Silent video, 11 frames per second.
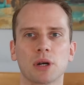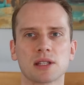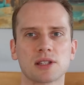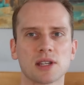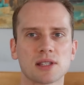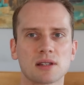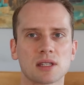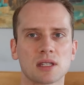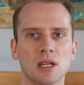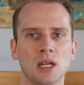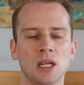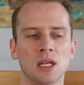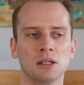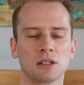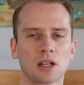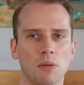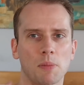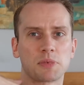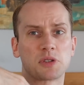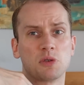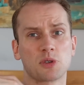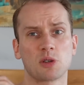but it doesn't come up
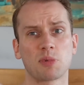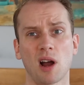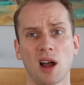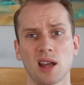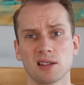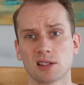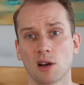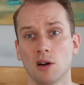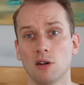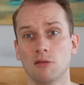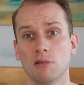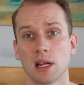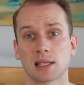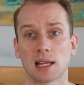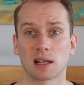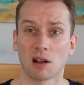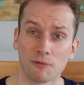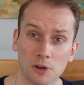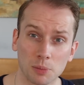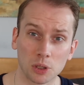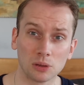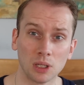super, super high, so it's like
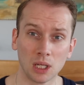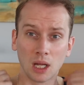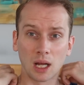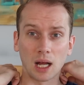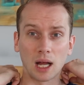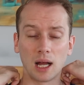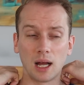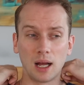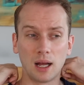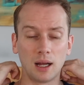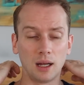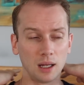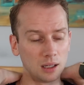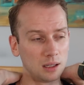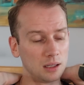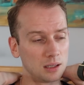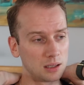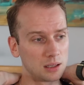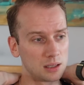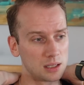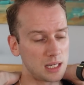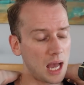comfortable. Yeah,
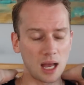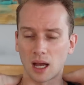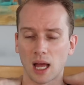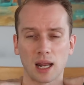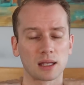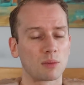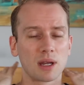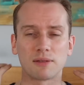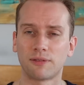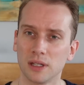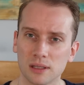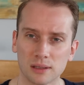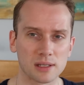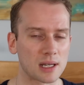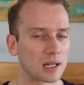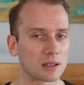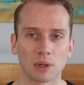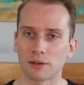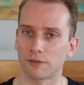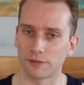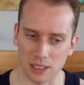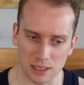I like the way it feels. I like the way it
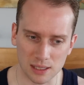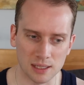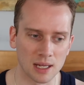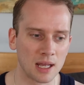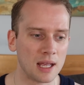fits.